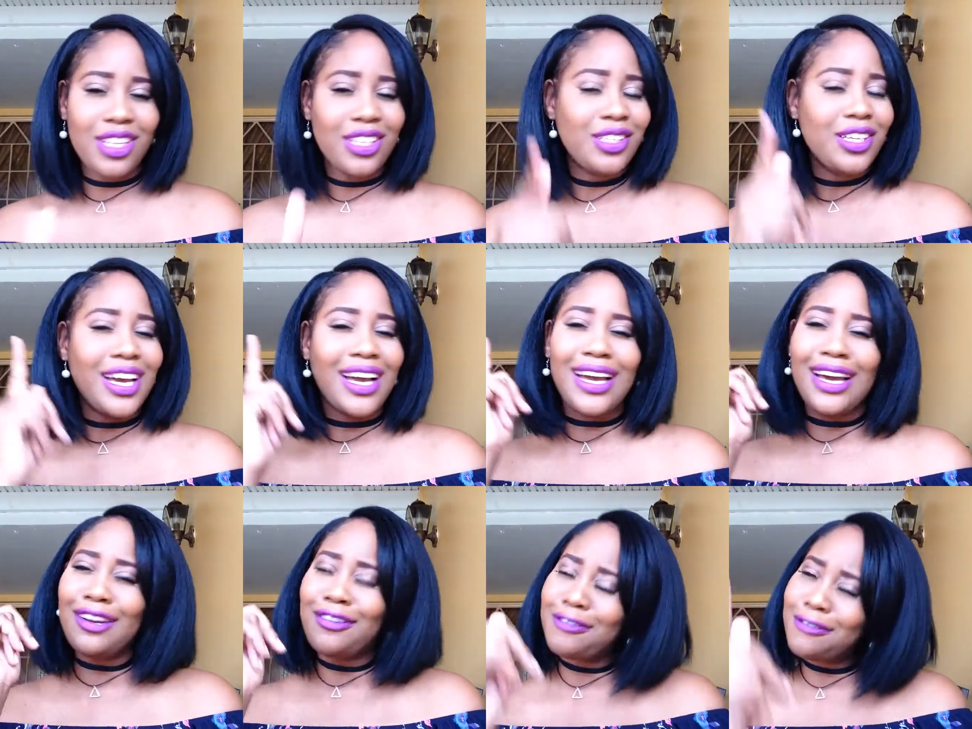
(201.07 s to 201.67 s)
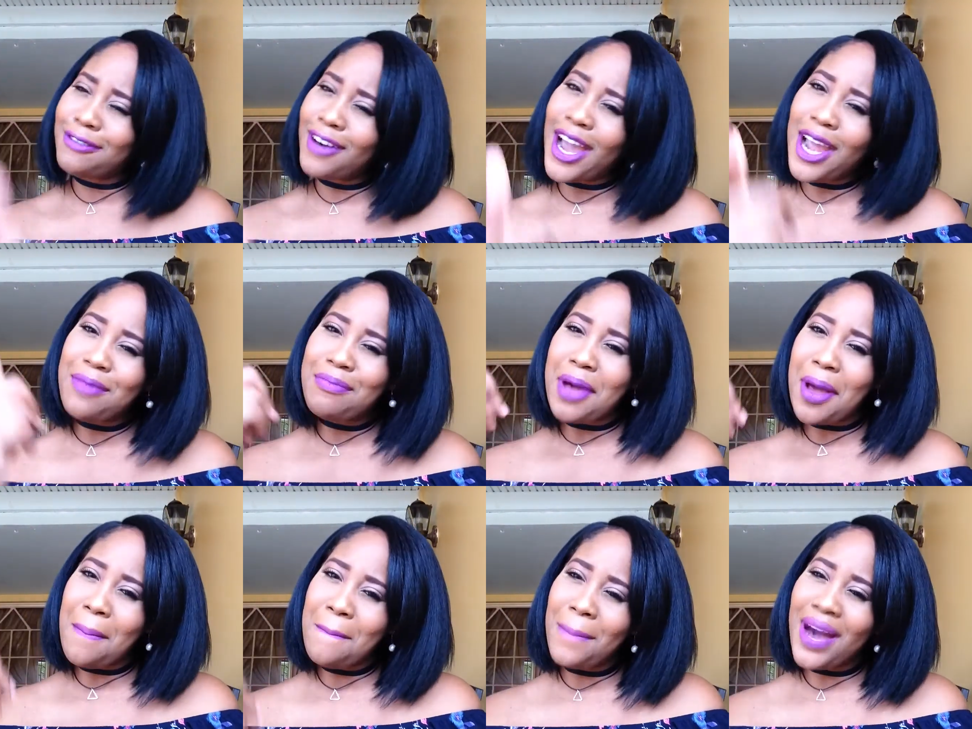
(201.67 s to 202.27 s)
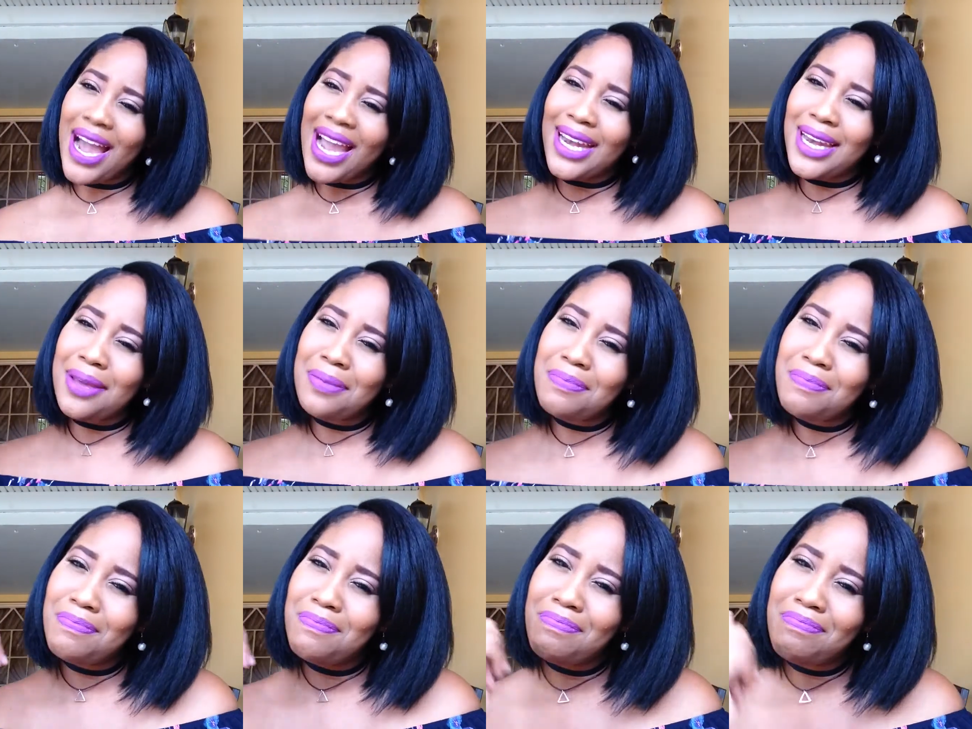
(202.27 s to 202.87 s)
you could find me by
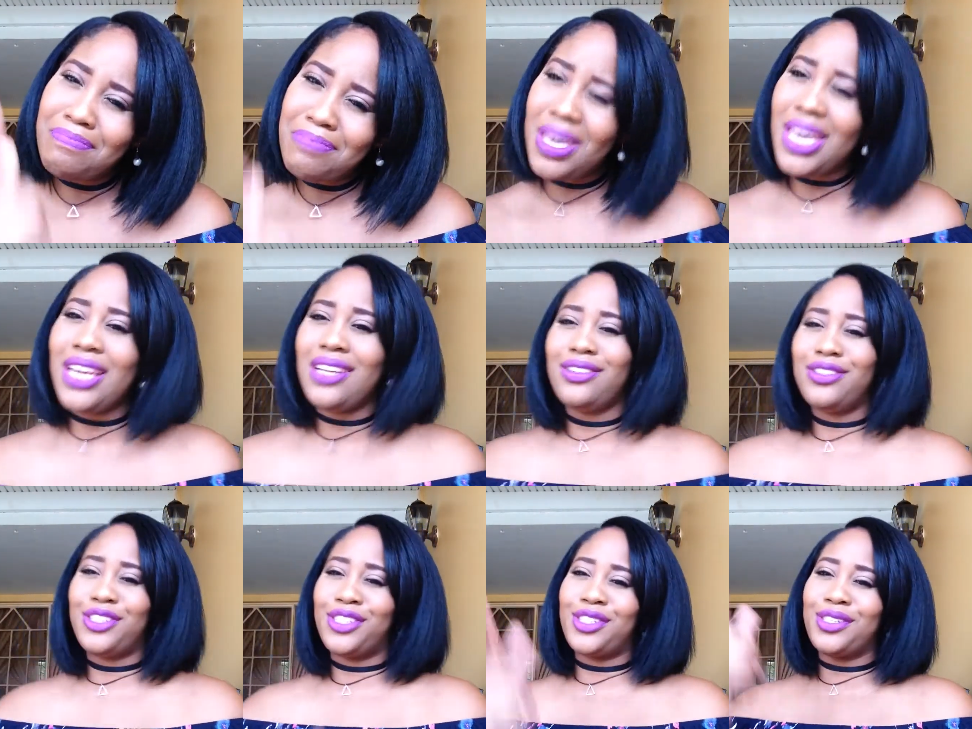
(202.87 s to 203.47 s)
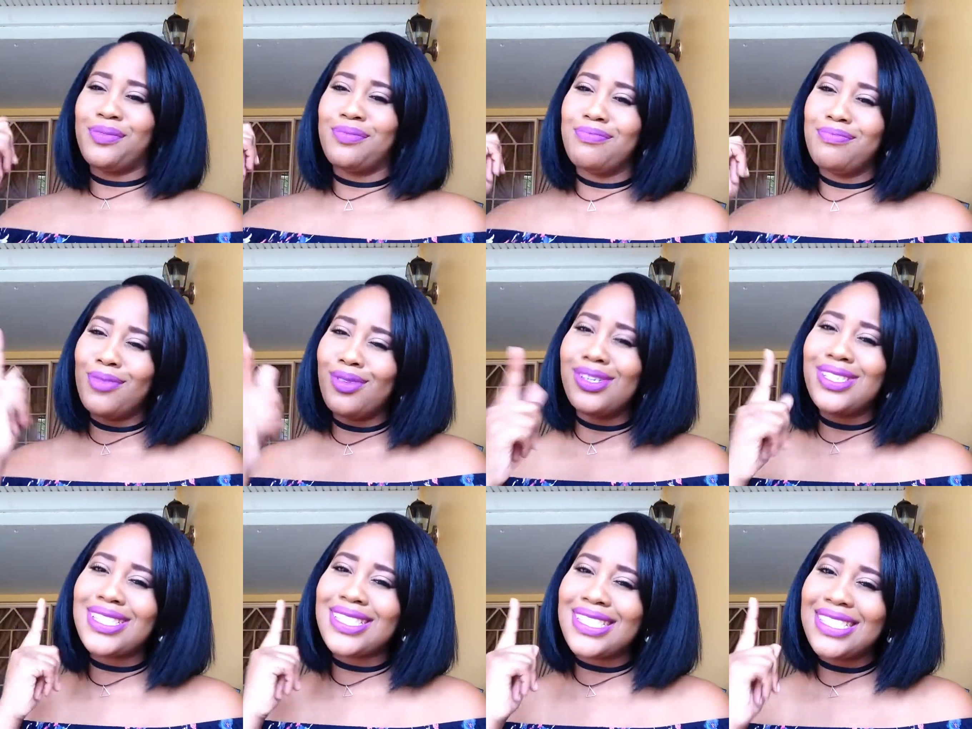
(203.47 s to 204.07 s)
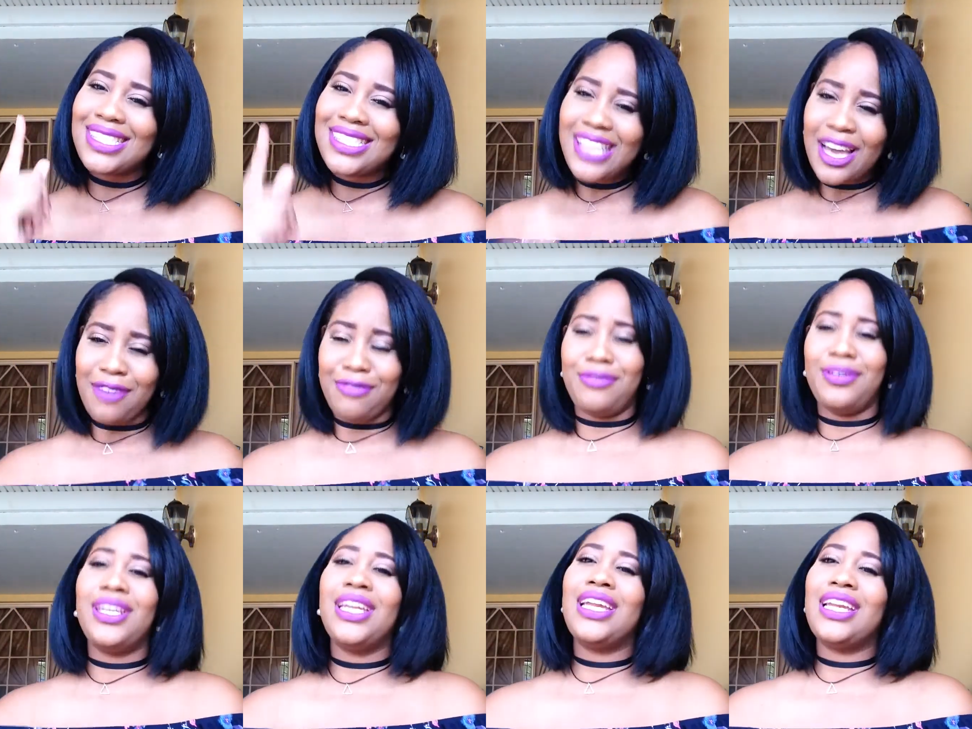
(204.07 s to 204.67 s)
the beach. Most
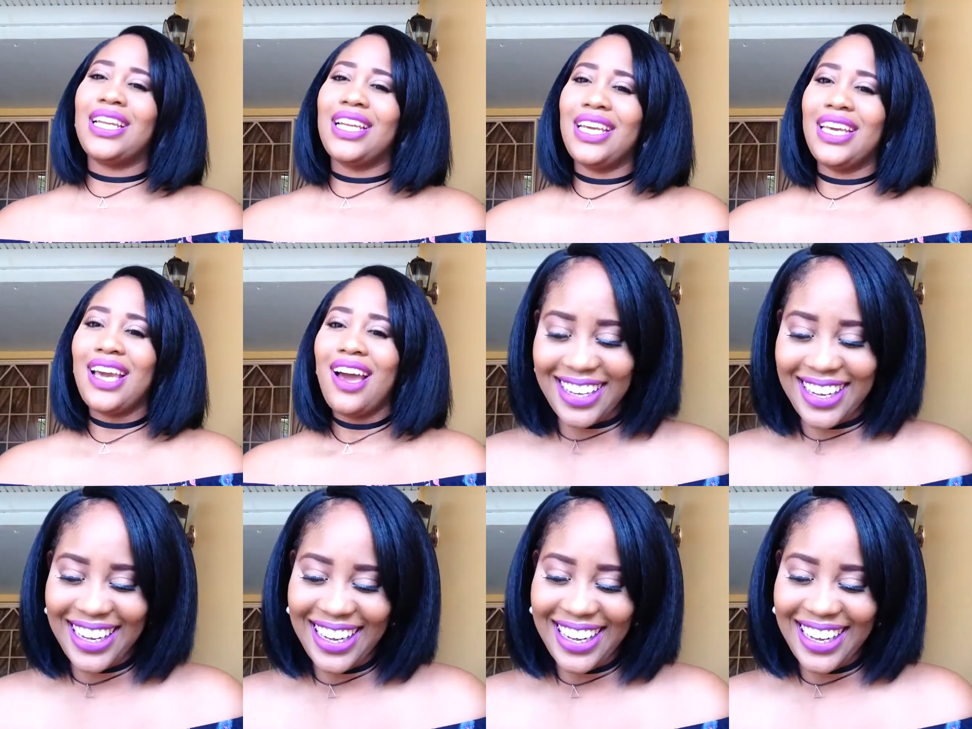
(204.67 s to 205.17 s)
definitely.